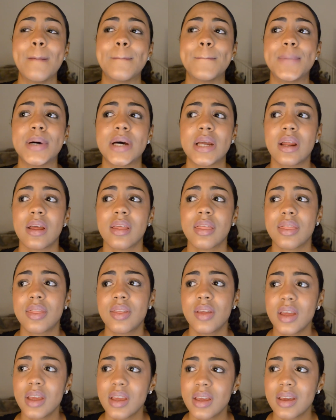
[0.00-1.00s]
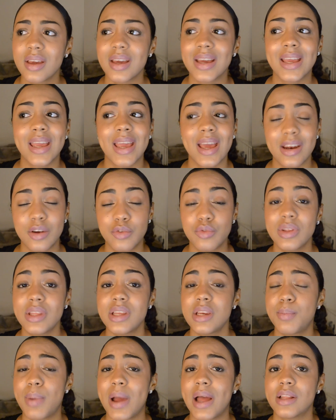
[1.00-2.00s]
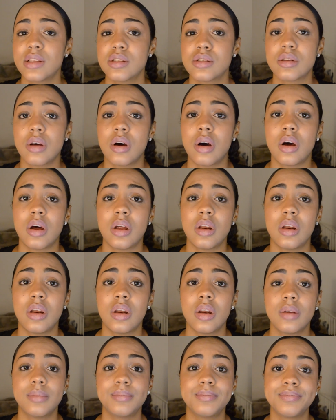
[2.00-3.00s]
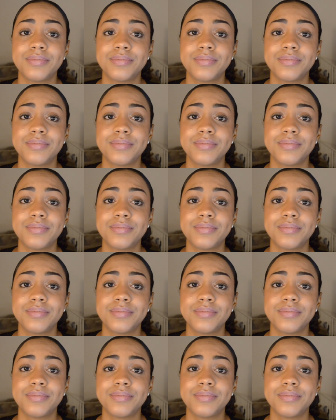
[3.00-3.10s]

but I think again it really depends on